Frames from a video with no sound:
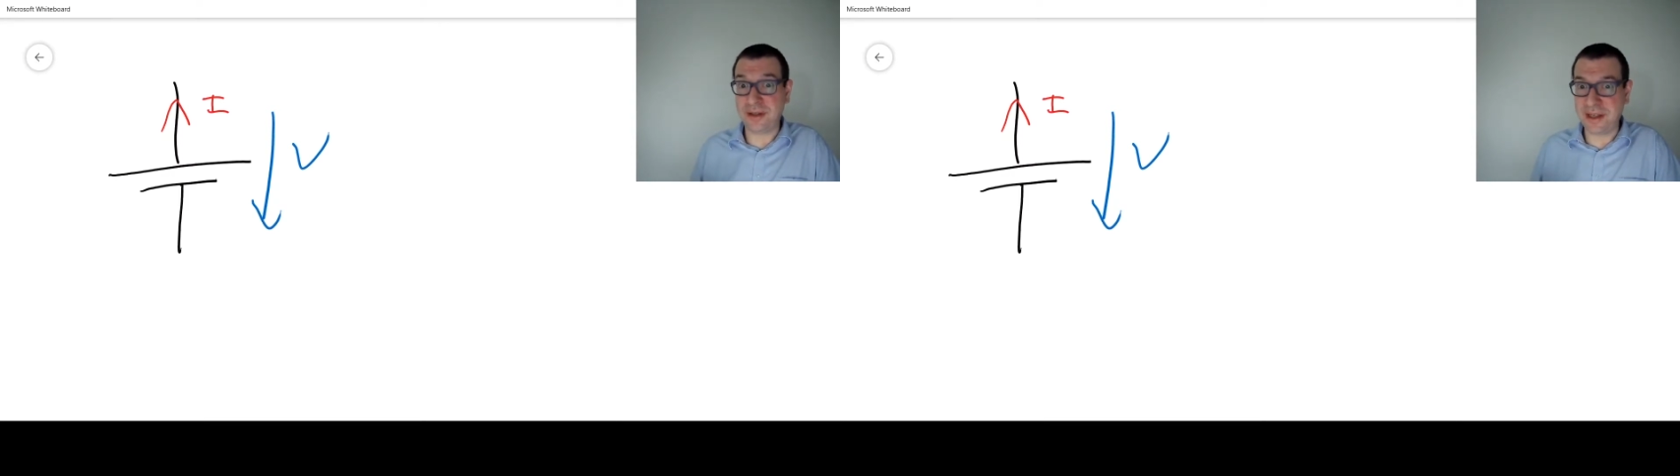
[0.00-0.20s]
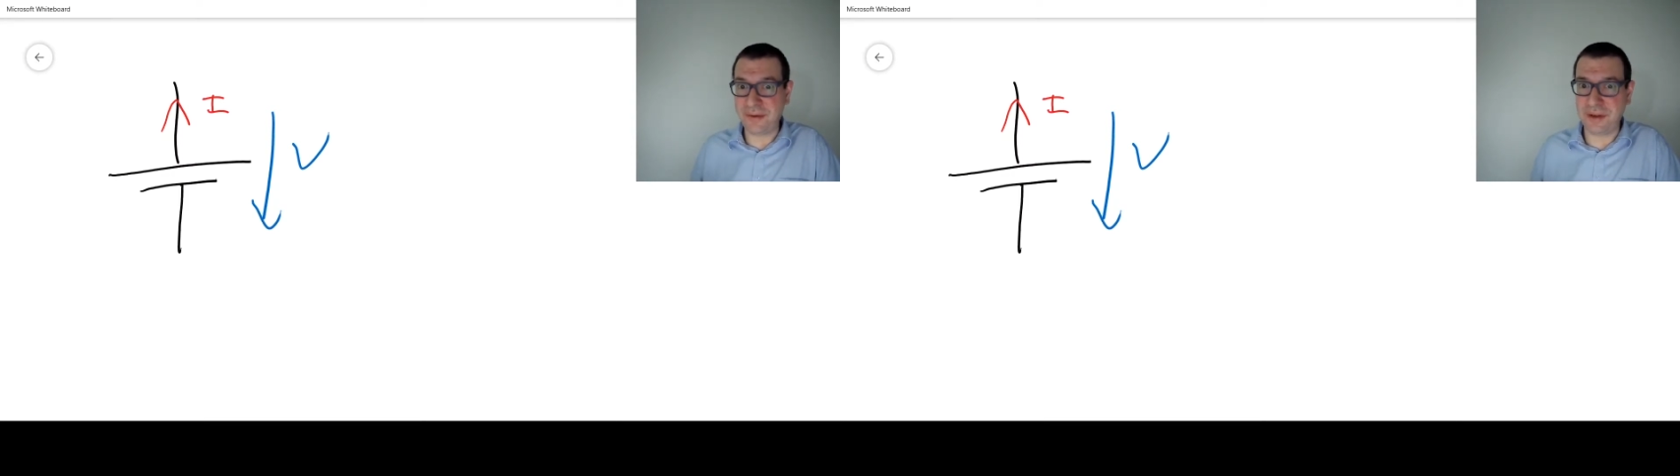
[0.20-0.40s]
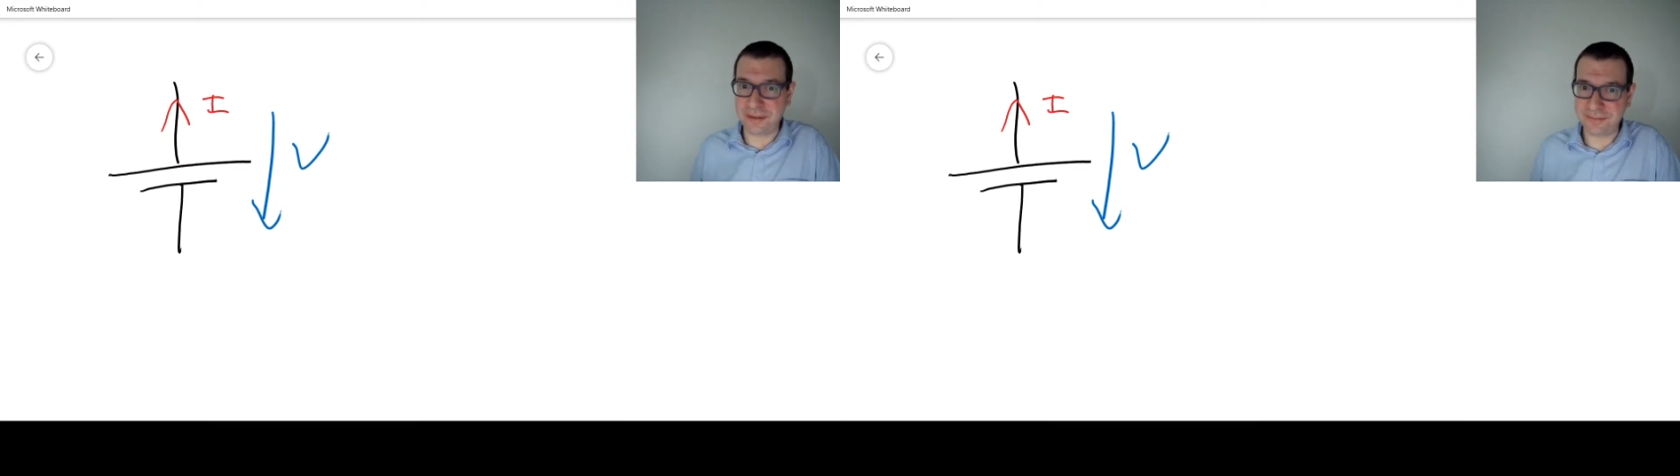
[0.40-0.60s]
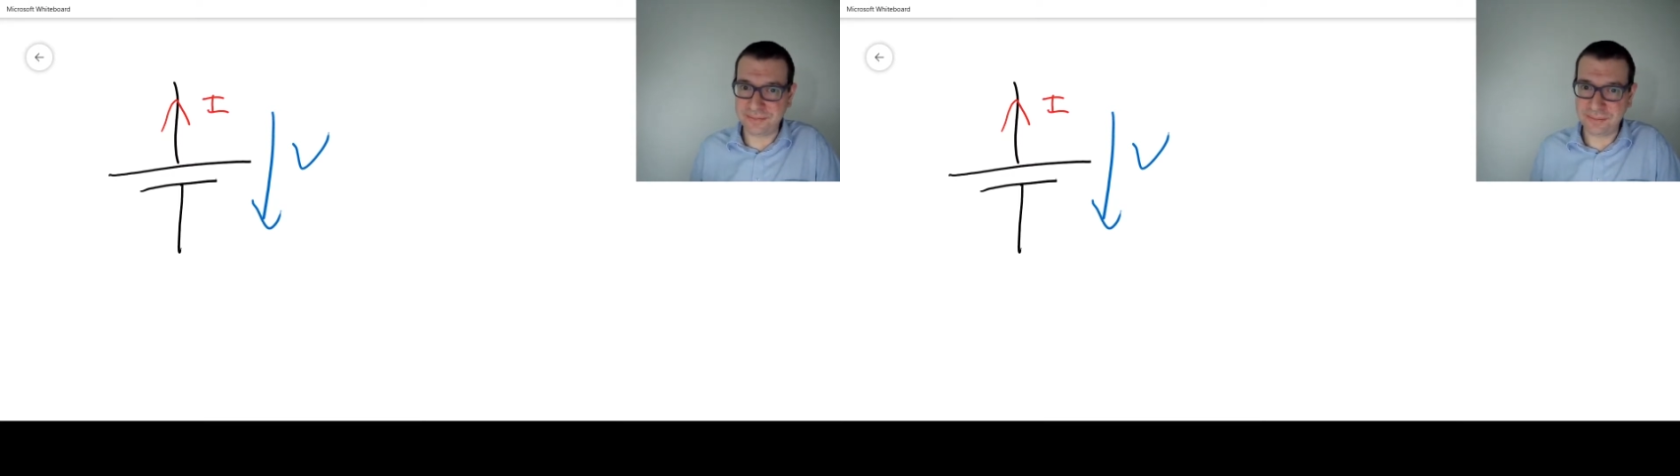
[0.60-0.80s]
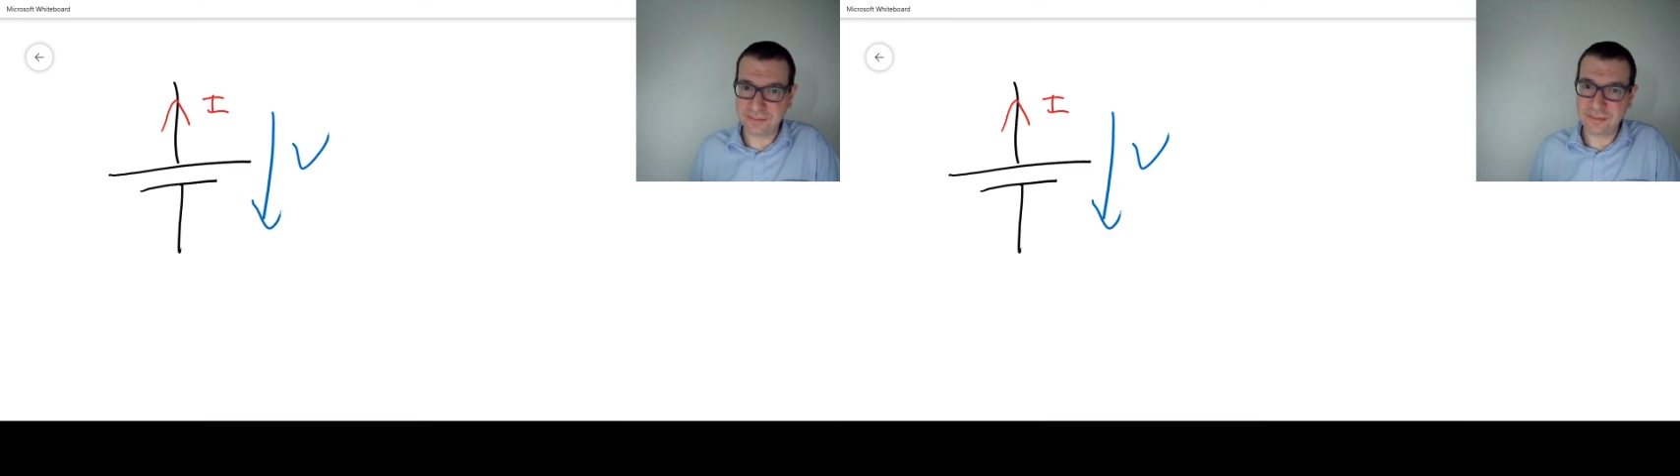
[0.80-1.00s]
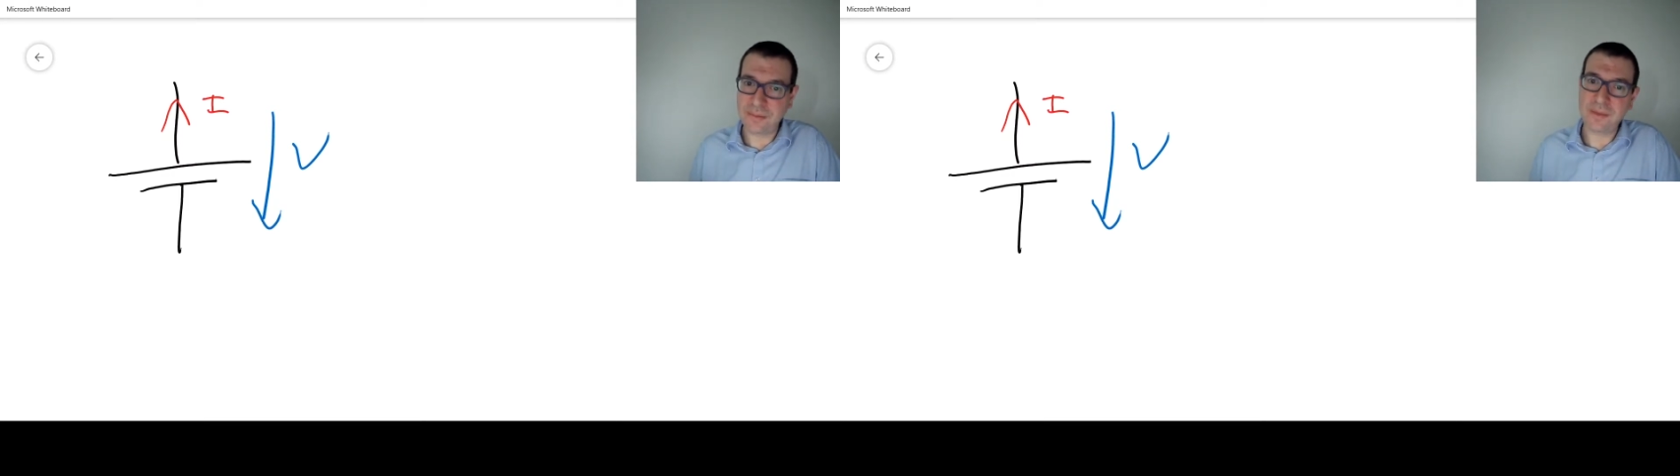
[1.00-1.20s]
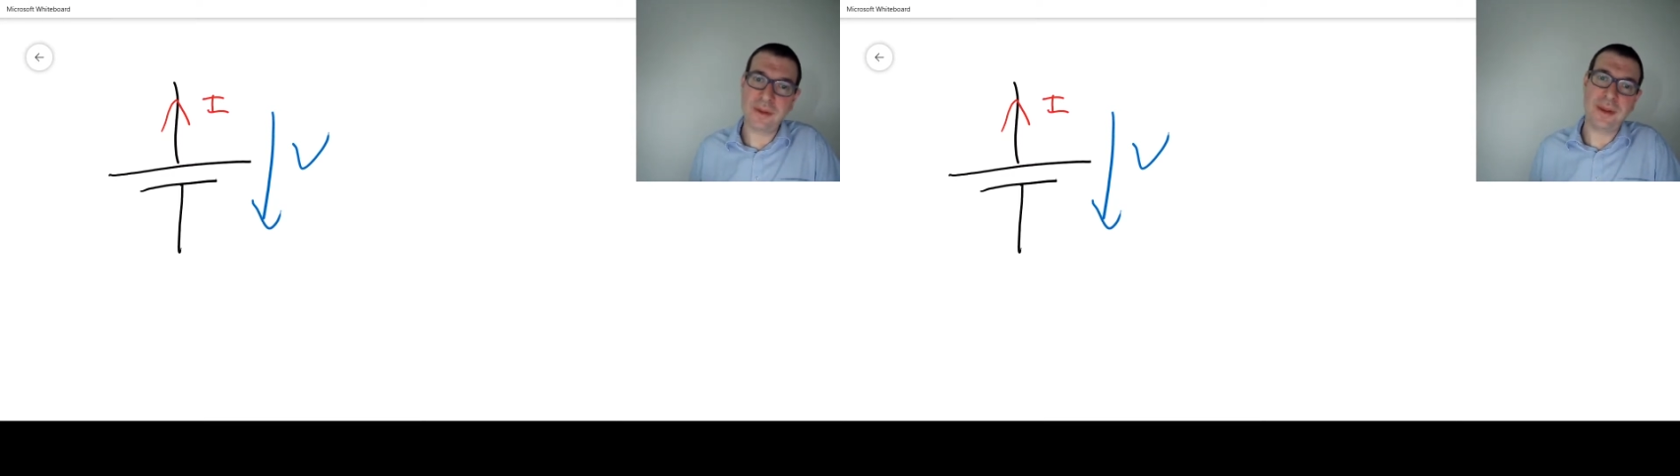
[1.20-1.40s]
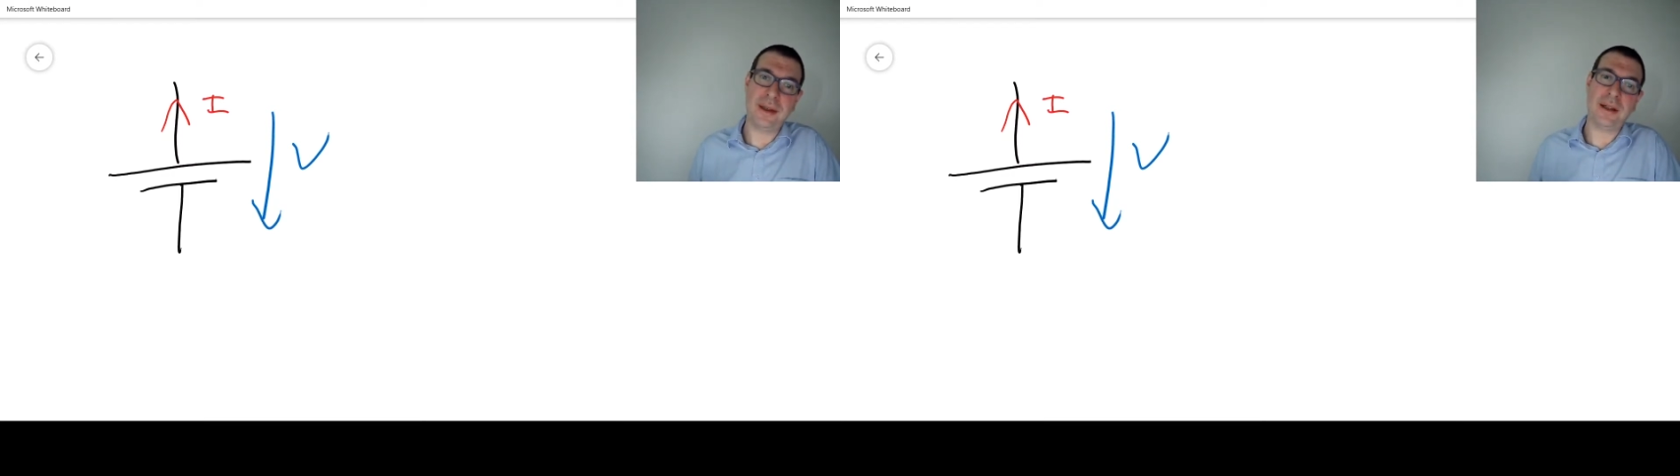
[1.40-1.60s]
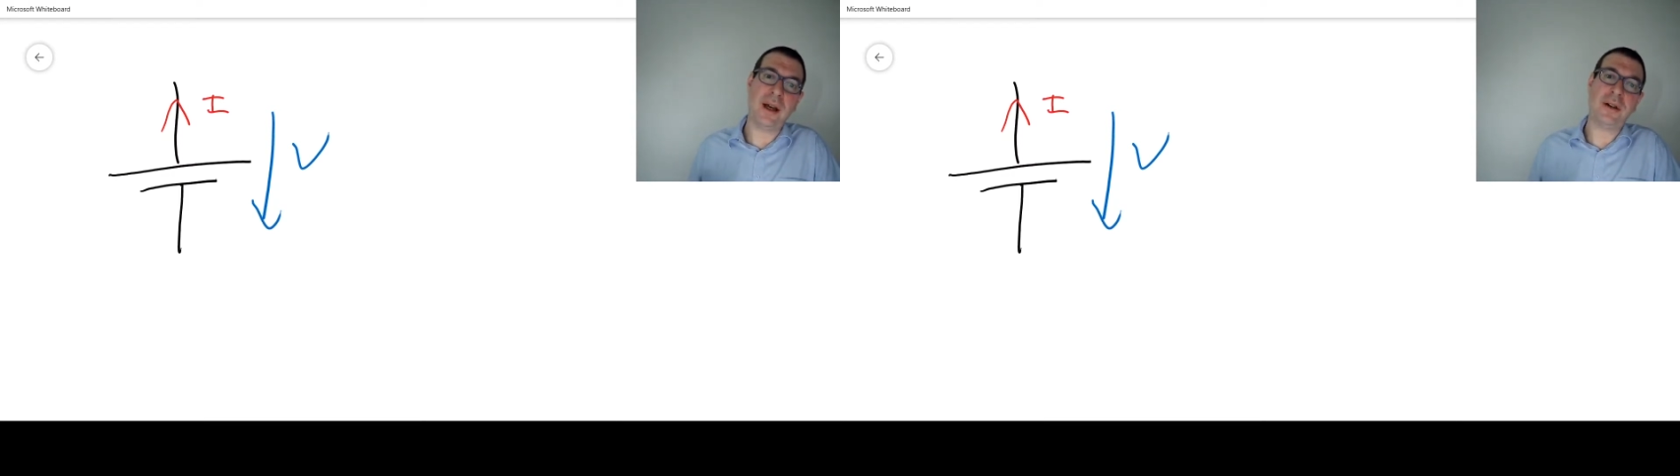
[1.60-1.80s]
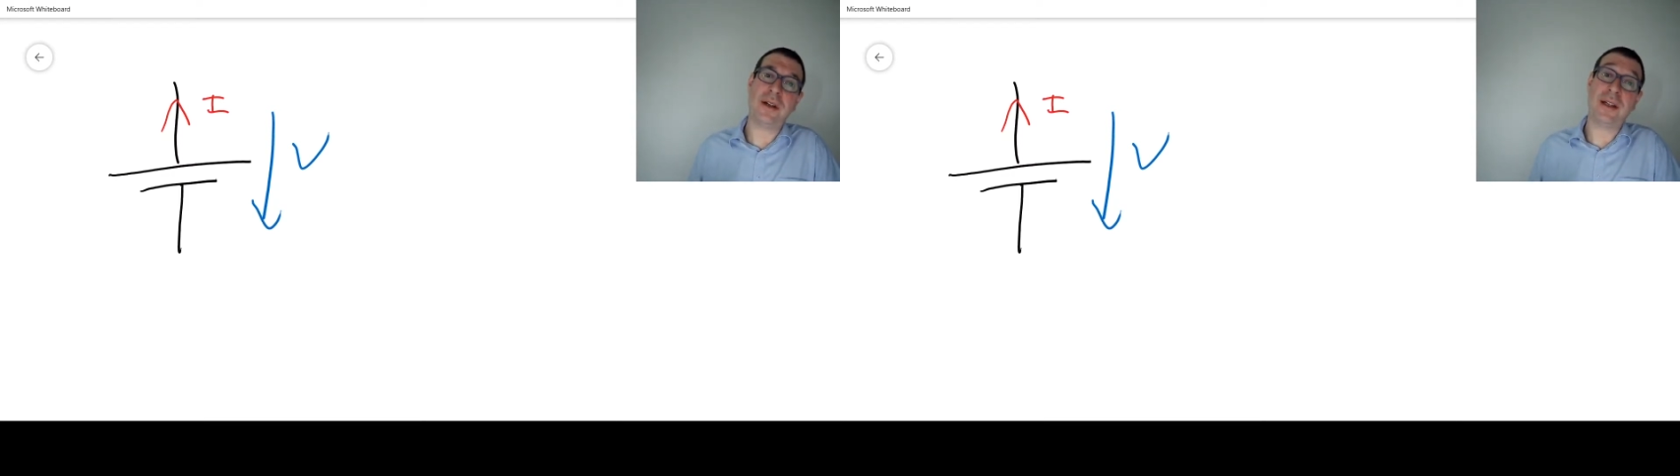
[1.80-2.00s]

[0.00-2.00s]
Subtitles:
given. The current